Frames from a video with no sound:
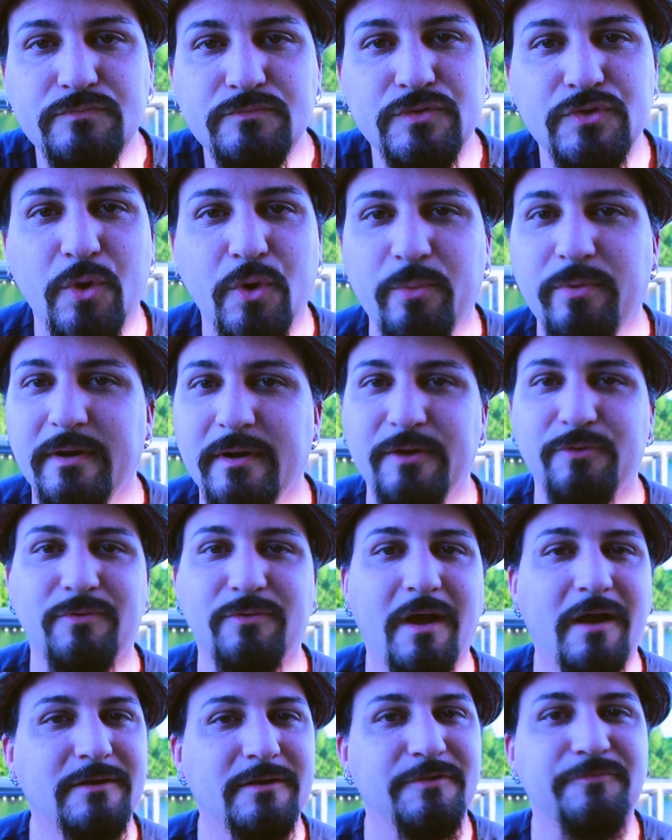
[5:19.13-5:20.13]
Nobody
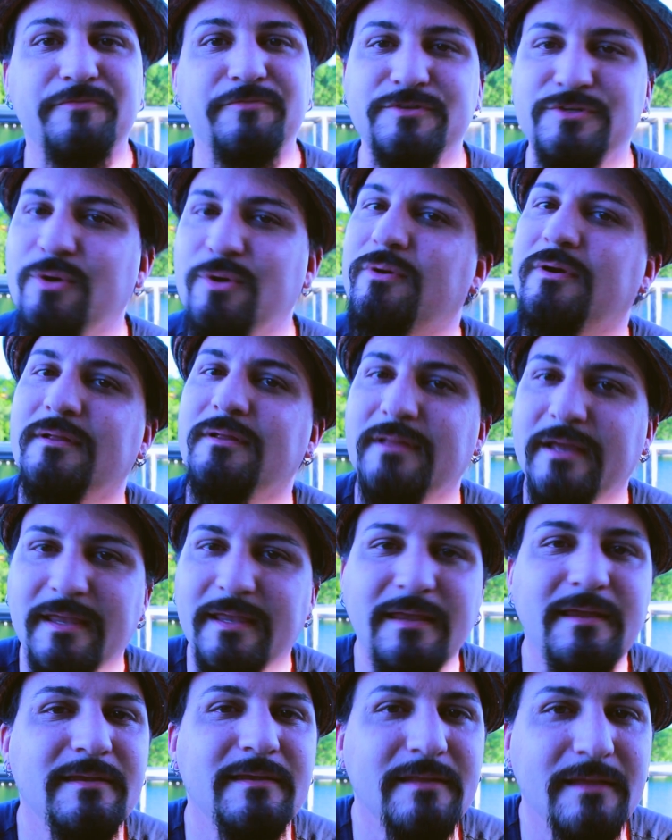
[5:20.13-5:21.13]
rocked a fedora
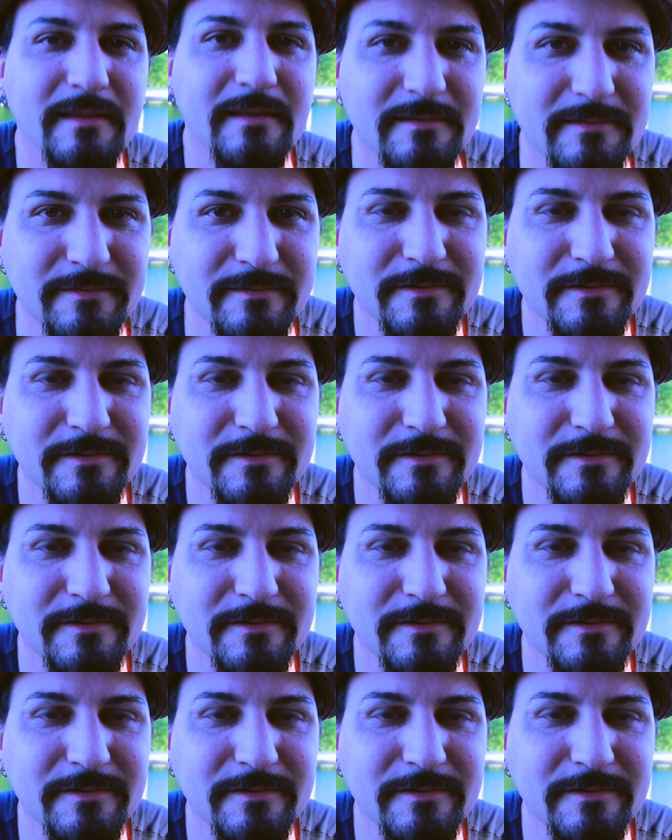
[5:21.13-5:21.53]
like he did.